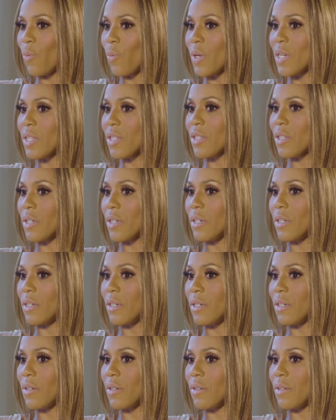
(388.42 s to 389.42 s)
was
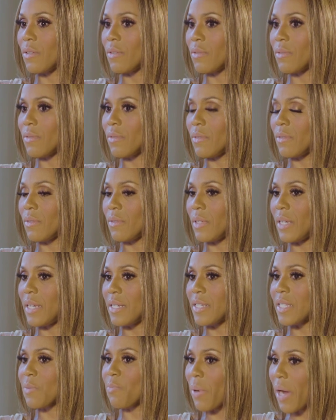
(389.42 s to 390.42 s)

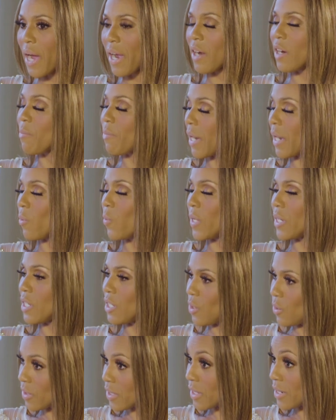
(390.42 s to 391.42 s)
inspired by
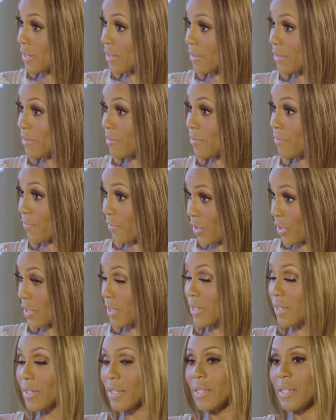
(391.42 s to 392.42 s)
Whitney Houston
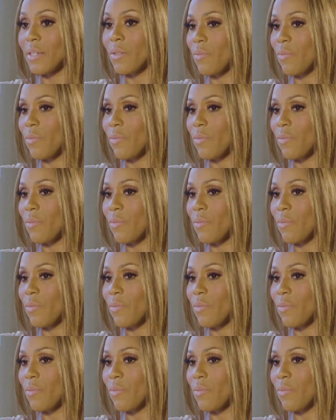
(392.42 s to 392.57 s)
first.